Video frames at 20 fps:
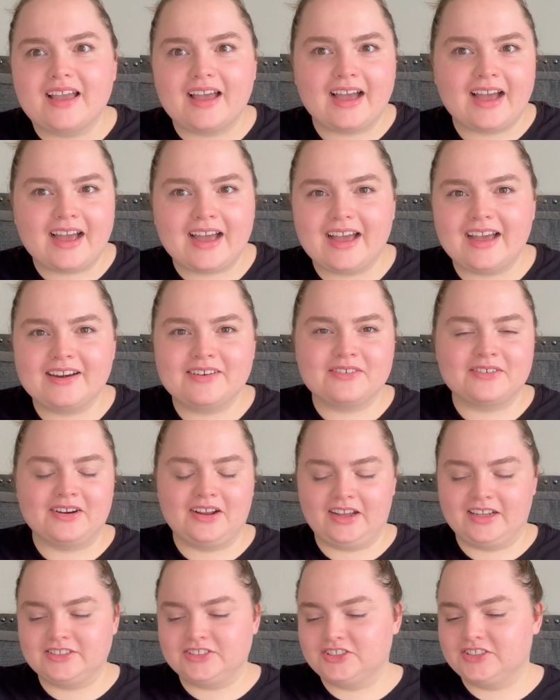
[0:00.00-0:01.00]
I don't know.
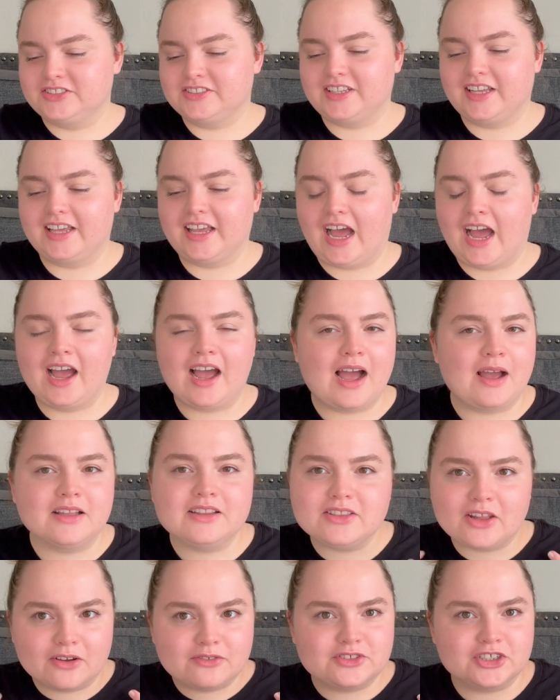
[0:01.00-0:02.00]
It's just like, I
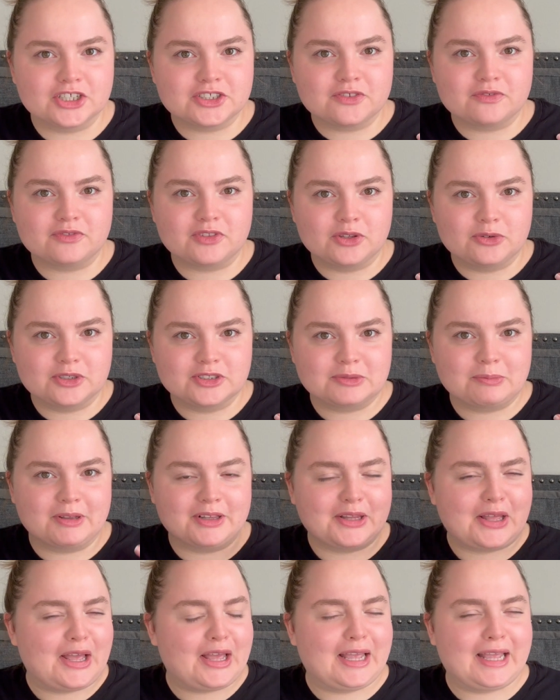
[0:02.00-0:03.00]
love Jeff Lewis, but
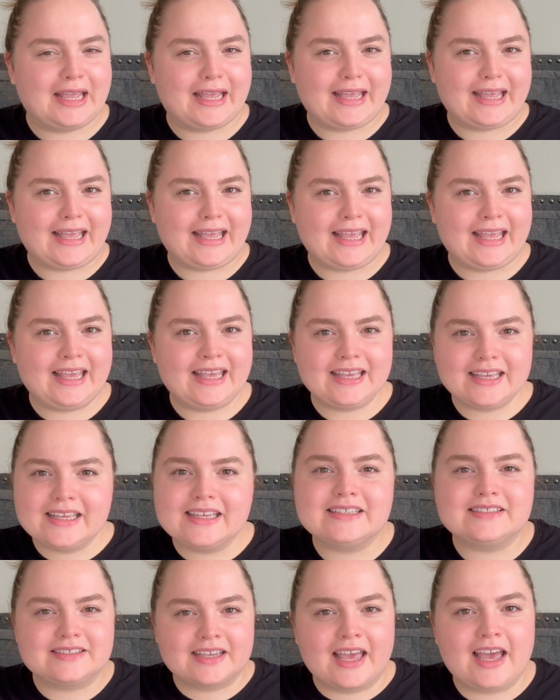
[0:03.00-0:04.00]
like, he
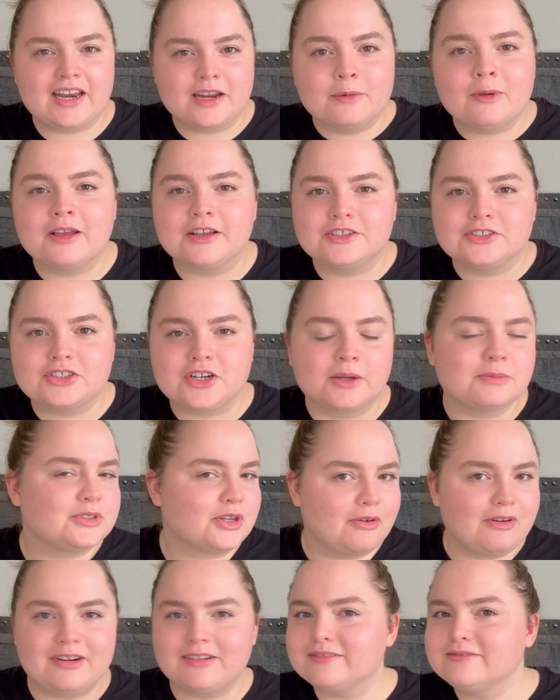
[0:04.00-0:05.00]
is a catty bitch. I'm
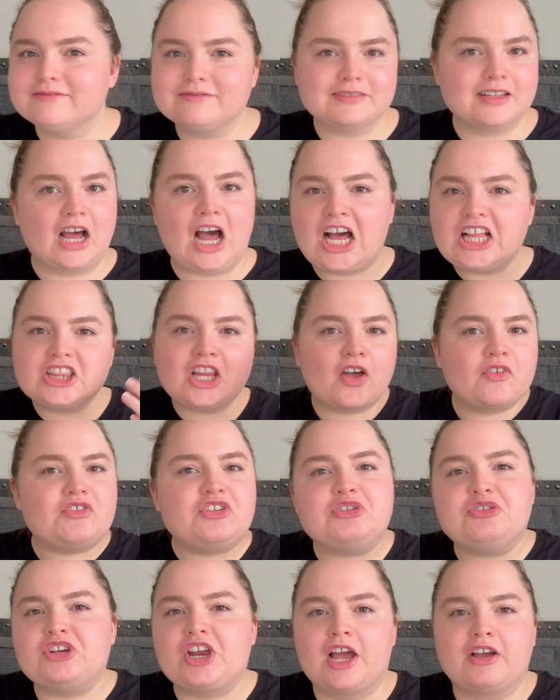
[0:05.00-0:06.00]
sorry. I love
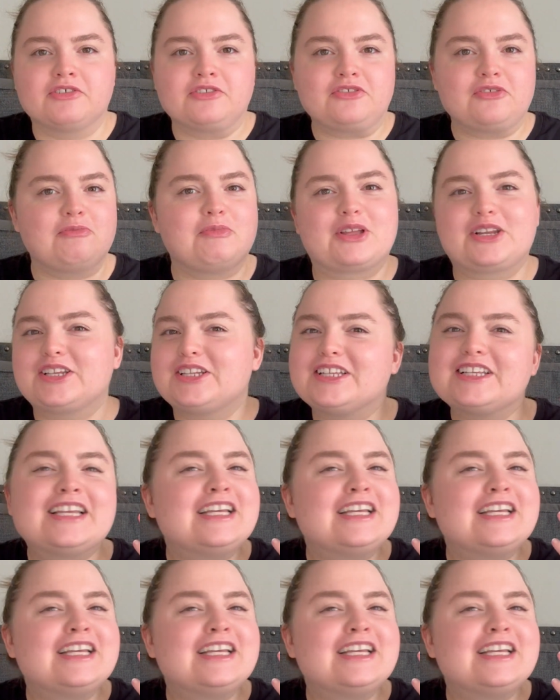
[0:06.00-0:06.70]
you, Jeff, but